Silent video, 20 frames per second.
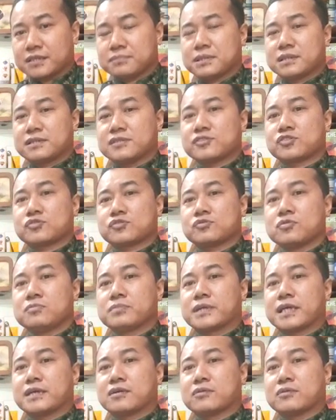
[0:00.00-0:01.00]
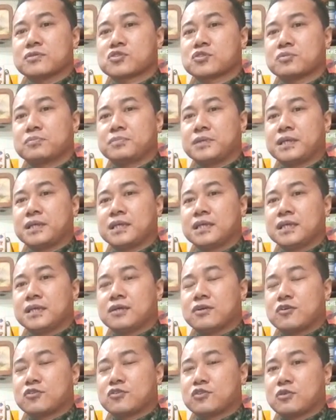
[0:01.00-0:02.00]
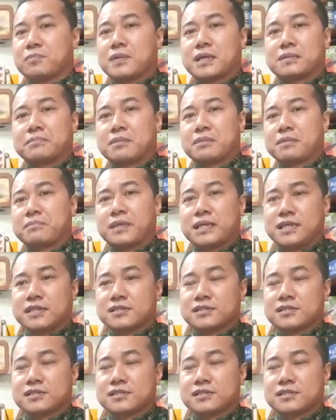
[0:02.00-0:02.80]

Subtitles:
but this room can also be occupied by many.